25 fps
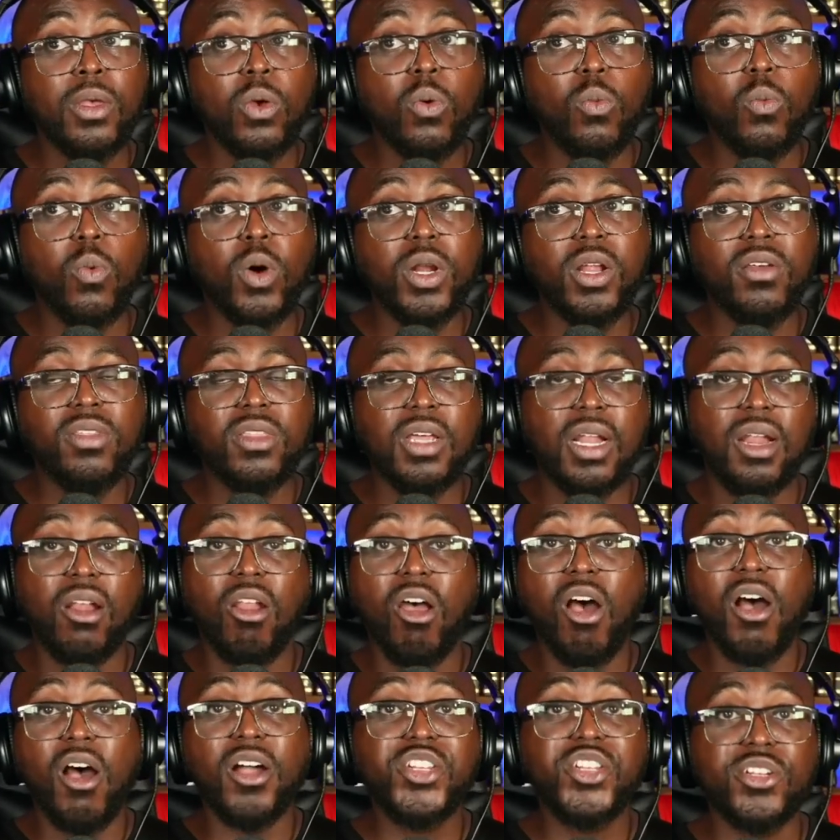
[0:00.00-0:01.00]
one of the
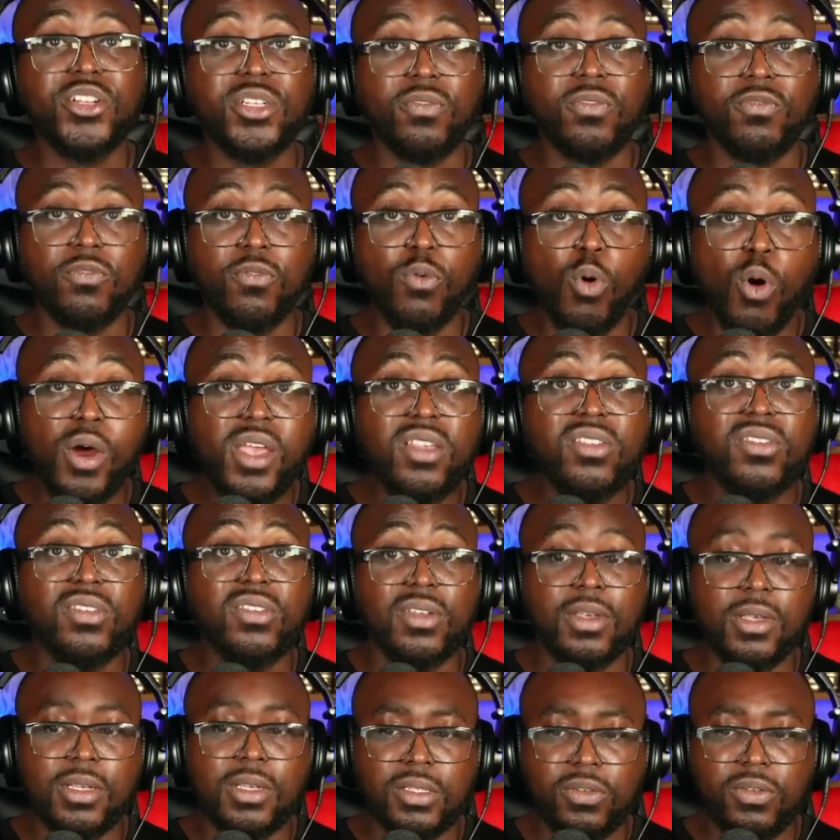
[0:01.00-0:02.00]
largest
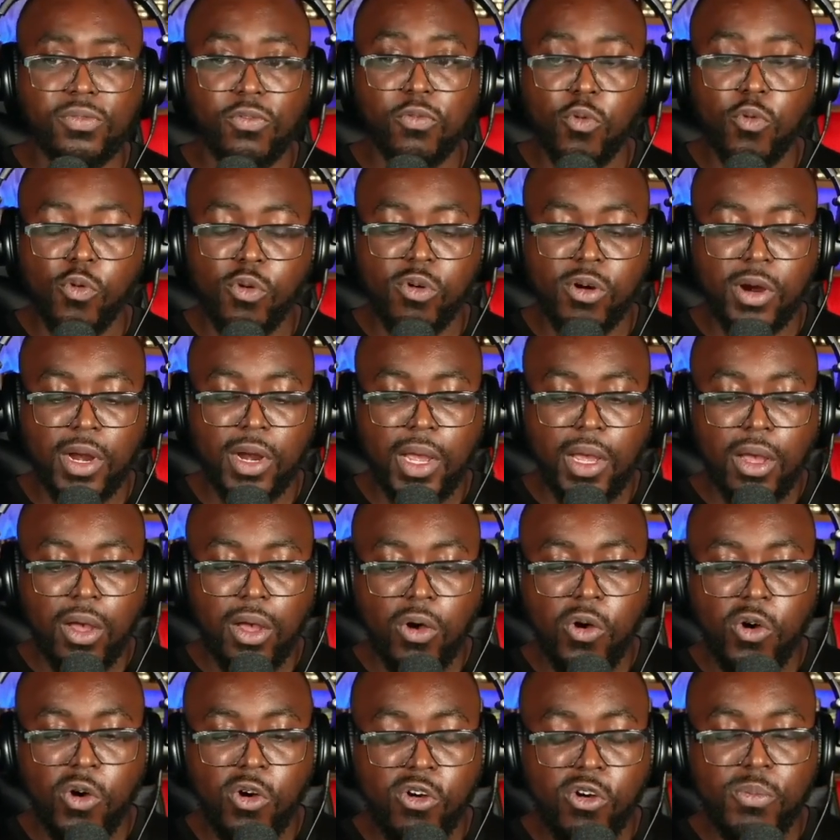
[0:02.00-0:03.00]
voices for
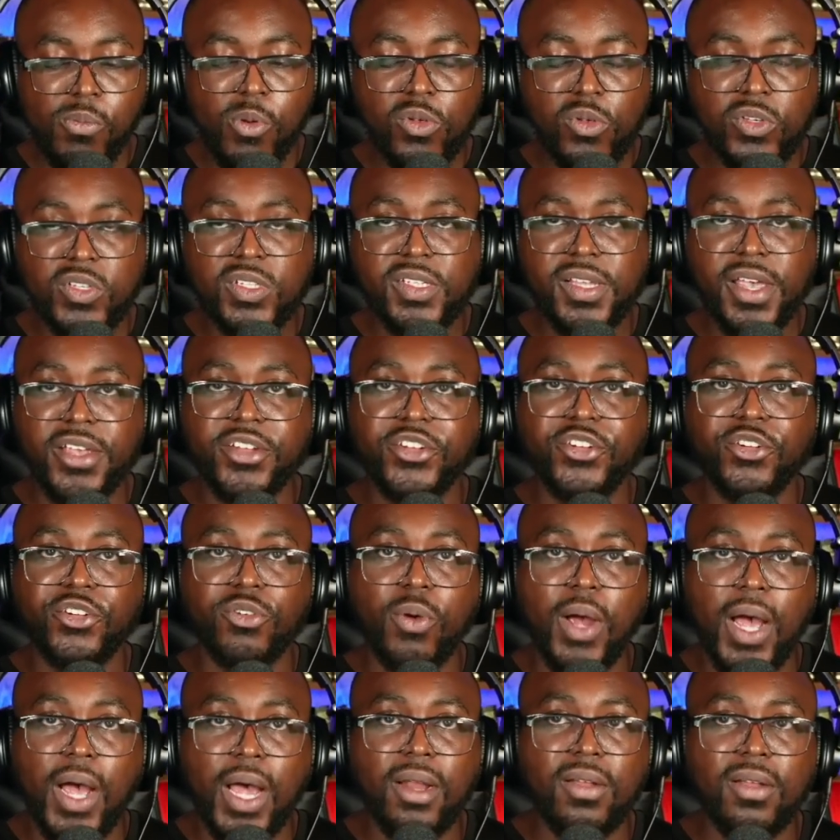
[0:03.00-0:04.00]

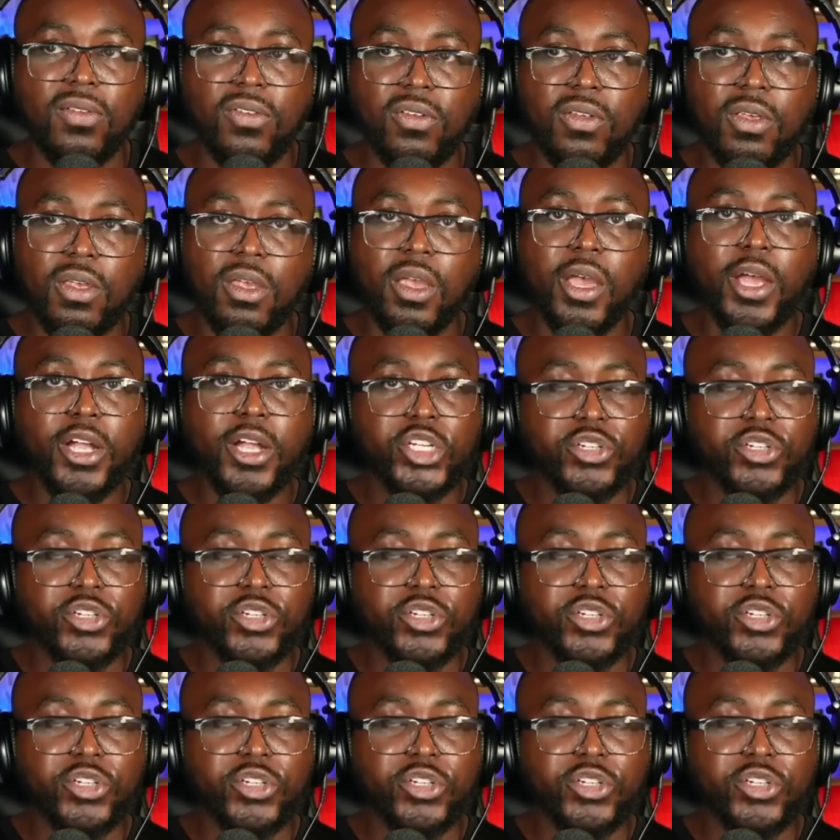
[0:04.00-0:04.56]
homosexuality,